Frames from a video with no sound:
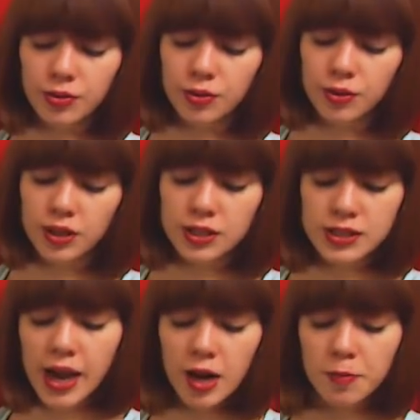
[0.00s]
through the
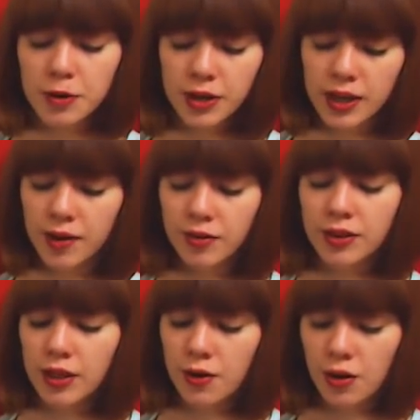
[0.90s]
entire book and
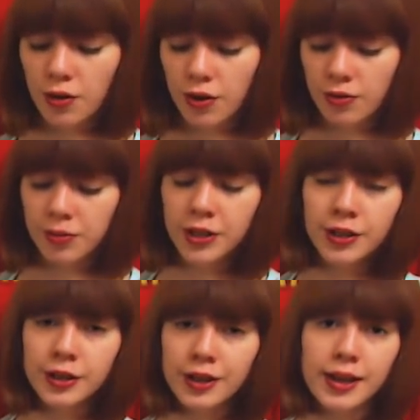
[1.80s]
everything on order from
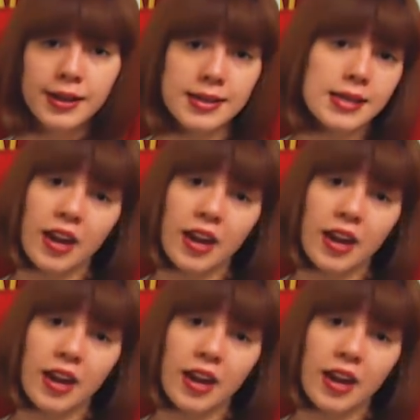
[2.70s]
here because